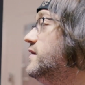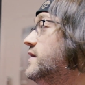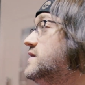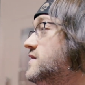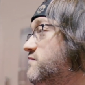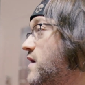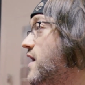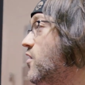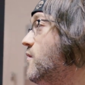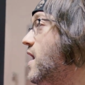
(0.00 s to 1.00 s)
Let's leave
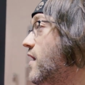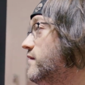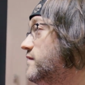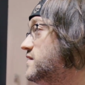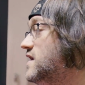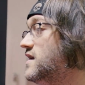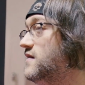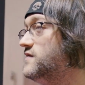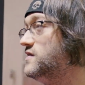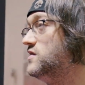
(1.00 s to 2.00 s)
biome out because okay. that
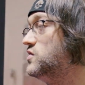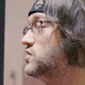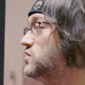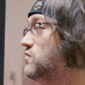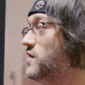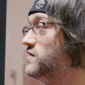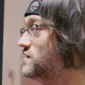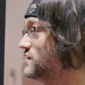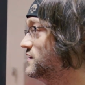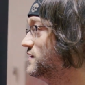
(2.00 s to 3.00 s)
gives us ex- too
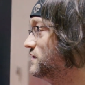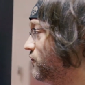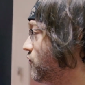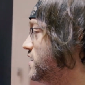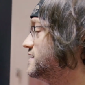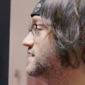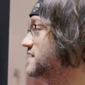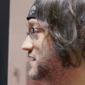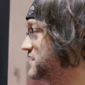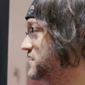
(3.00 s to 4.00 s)
much
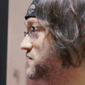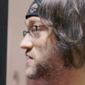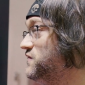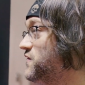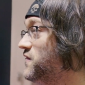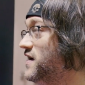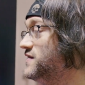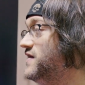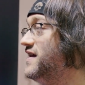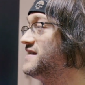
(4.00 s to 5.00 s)
reasons and excuses for things.
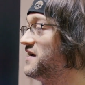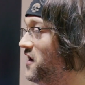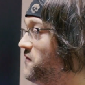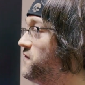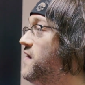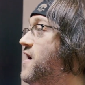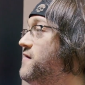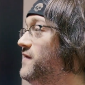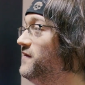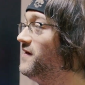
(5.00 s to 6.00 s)
Right? That's like unfair.
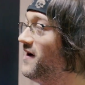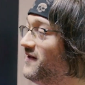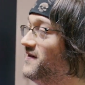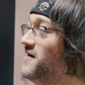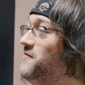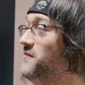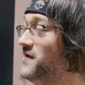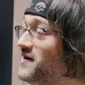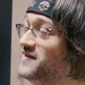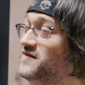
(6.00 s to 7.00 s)
Like, well, you know,
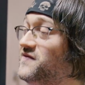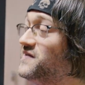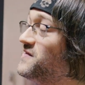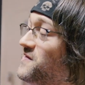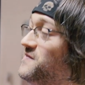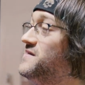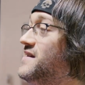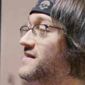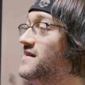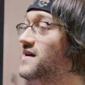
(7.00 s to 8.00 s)
because of its
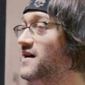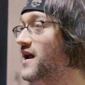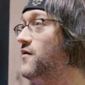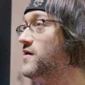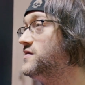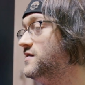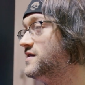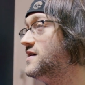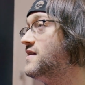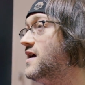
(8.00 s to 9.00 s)
circumstances. Anyway, so
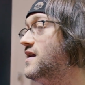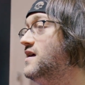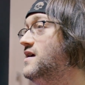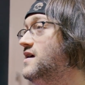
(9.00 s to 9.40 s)
let's say that.